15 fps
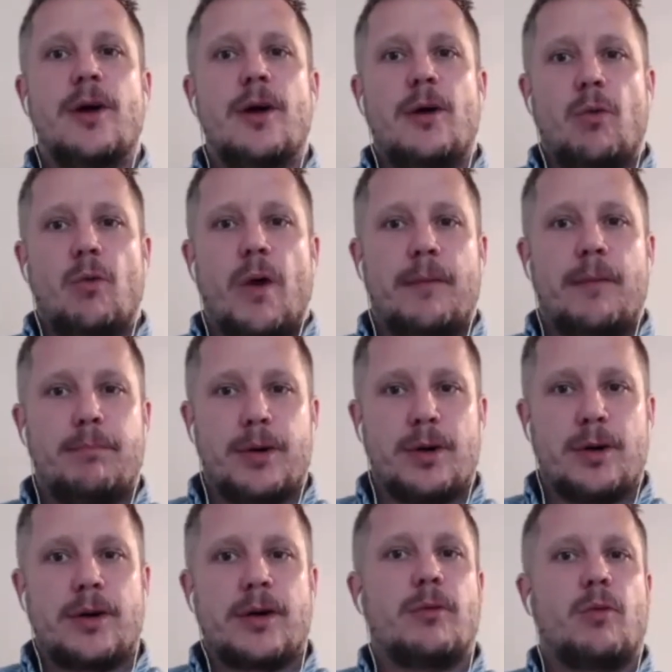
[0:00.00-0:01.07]
one
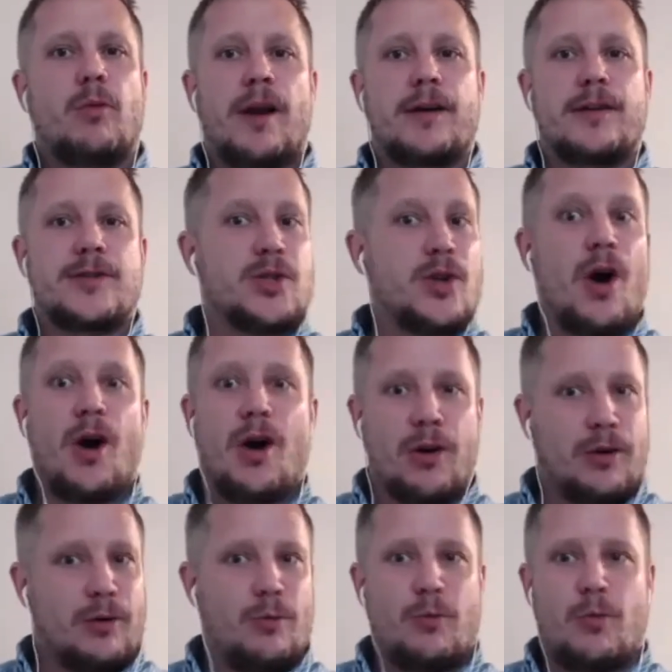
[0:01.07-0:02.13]
book, one
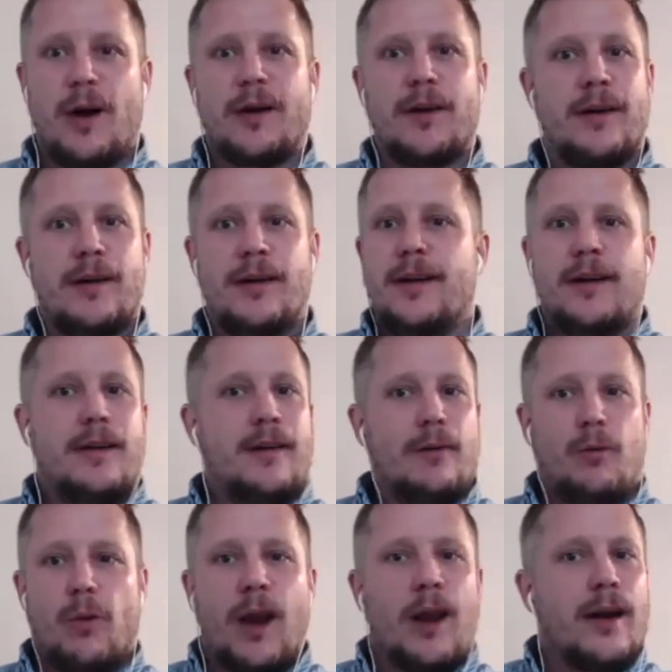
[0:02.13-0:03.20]
song, one
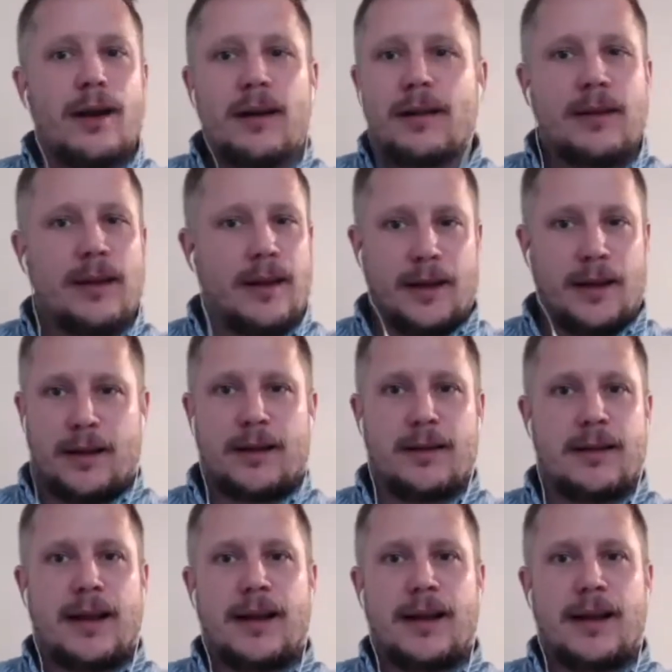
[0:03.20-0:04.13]
one little thing that